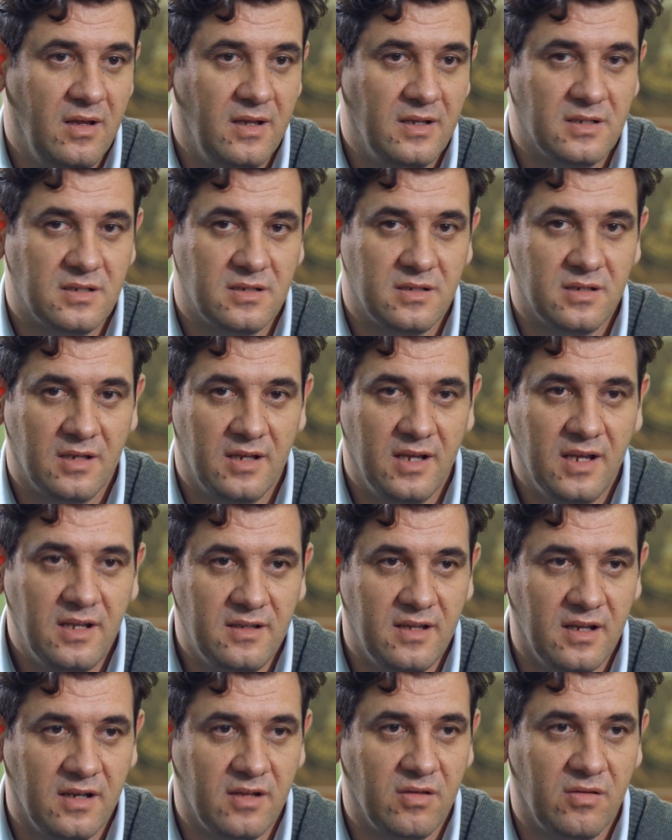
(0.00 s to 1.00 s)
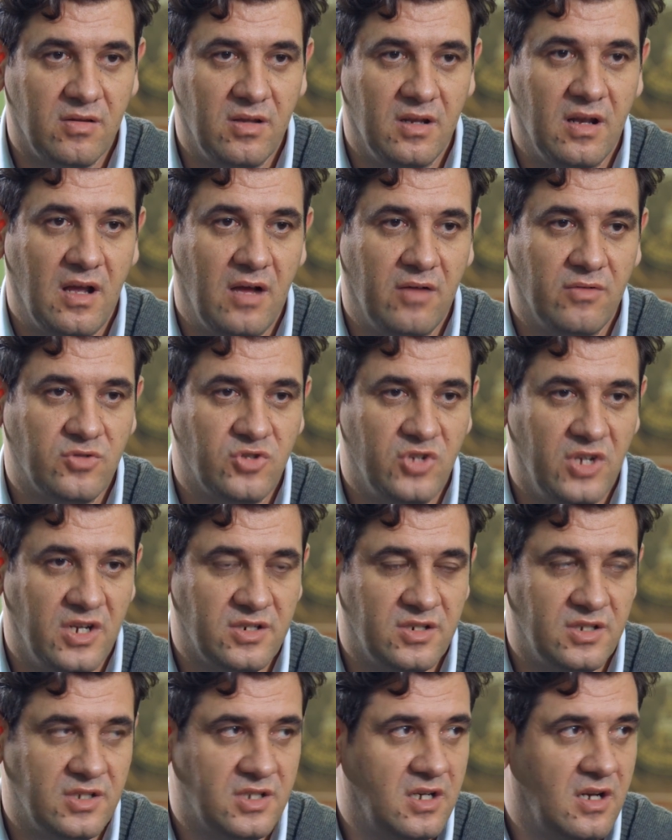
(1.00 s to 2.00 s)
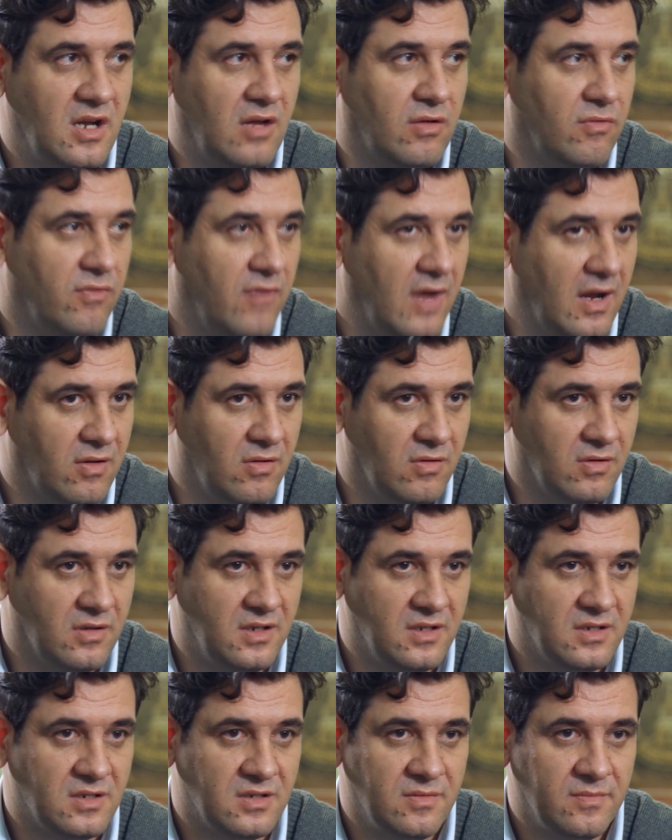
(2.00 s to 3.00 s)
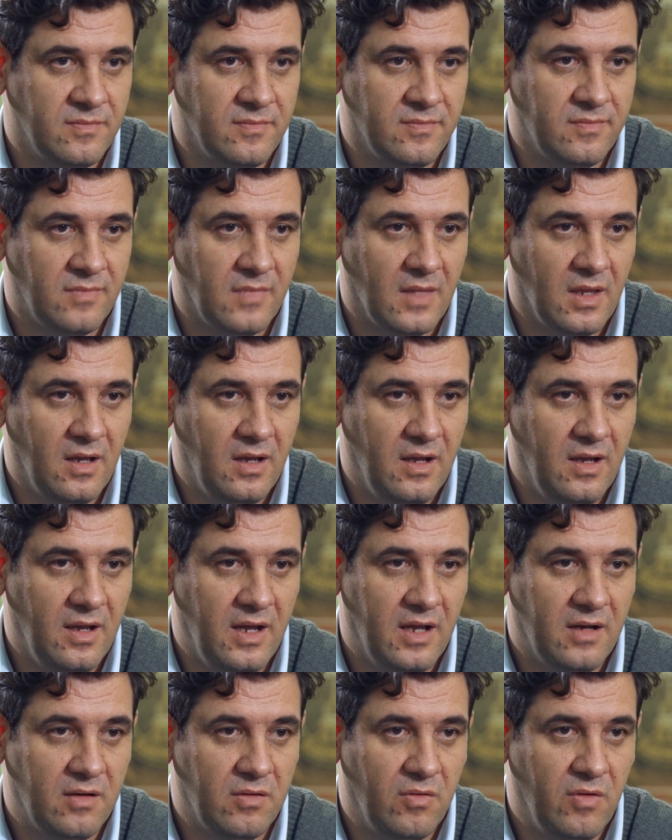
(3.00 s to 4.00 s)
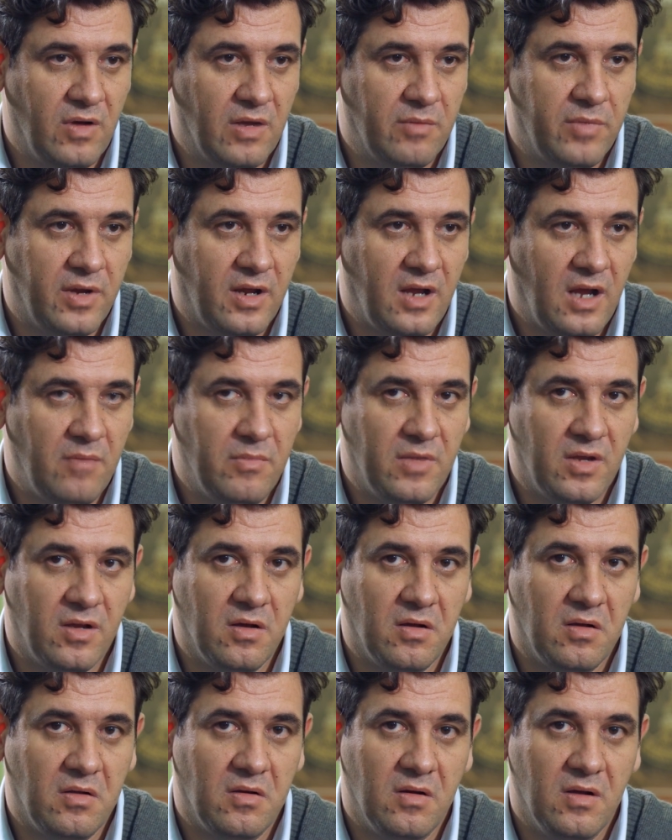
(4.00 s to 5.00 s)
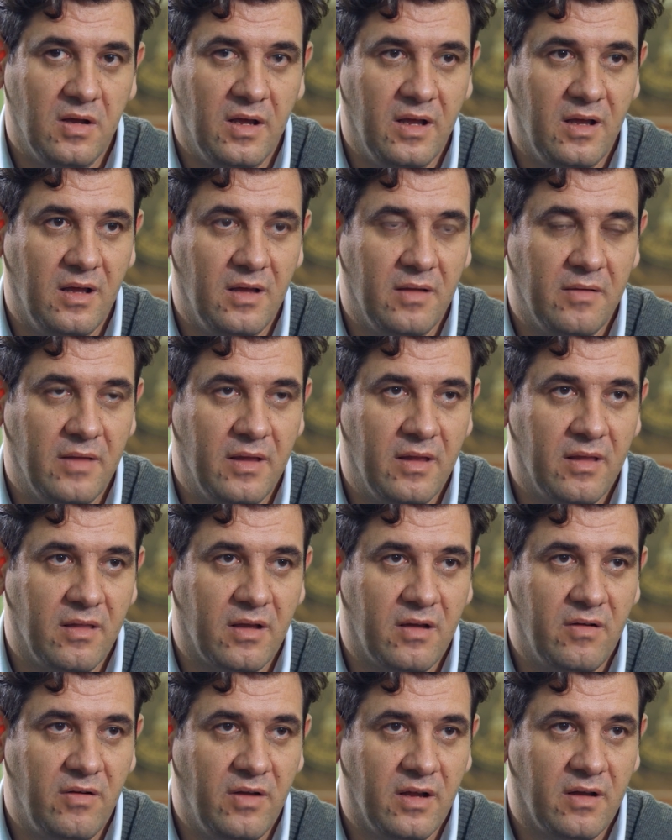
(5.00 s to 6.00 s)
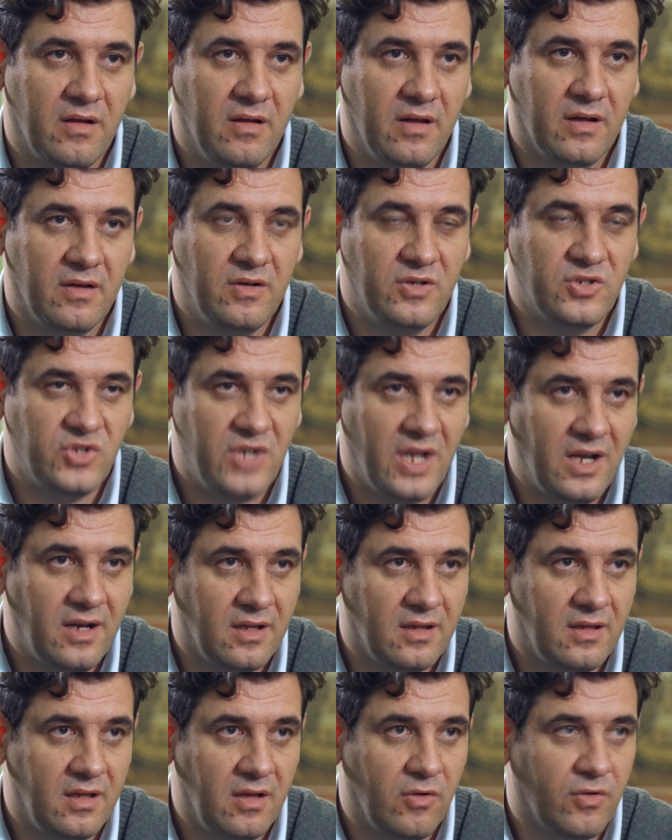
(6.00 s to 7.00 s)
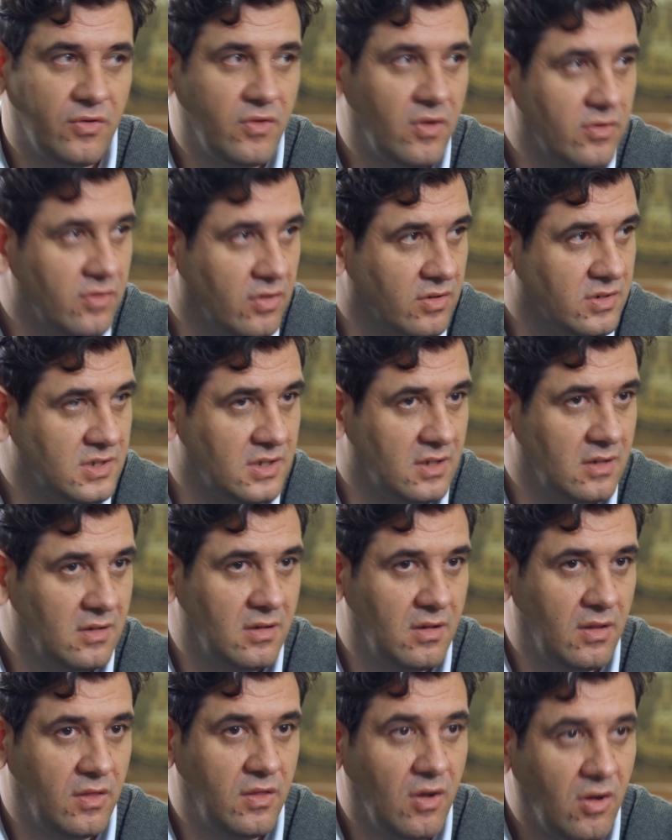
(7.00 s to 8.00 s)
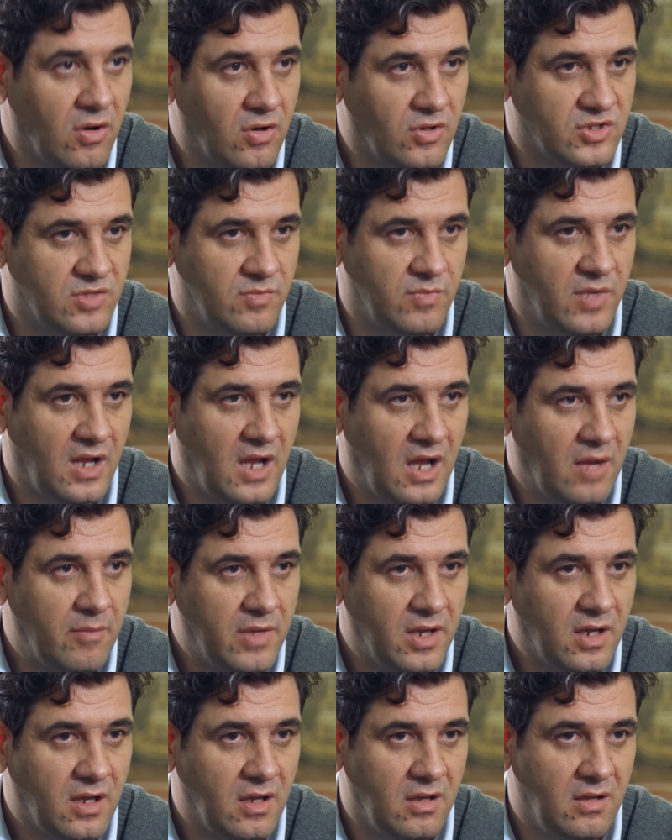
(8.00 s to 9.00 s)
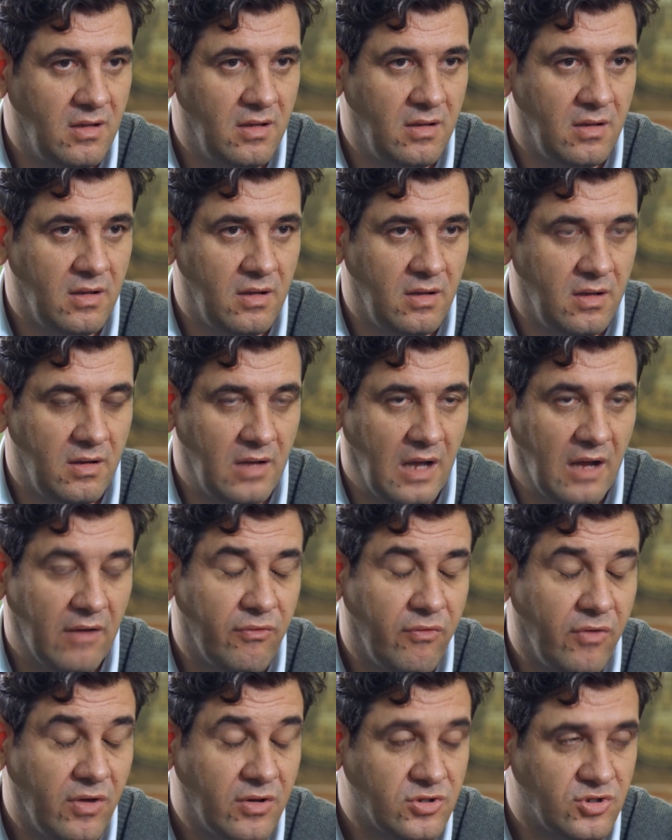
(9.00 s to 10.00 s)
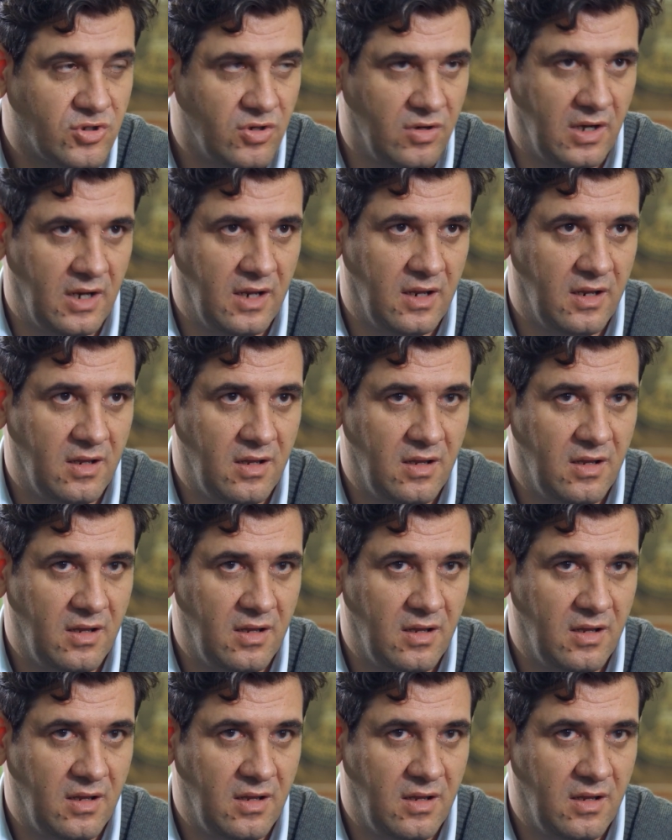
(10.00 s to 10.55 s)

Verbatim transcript: is hidden in our churches, in our faculties, and we are becoming uh, uh, Christianity, orthodoxy, theology becoming are functionally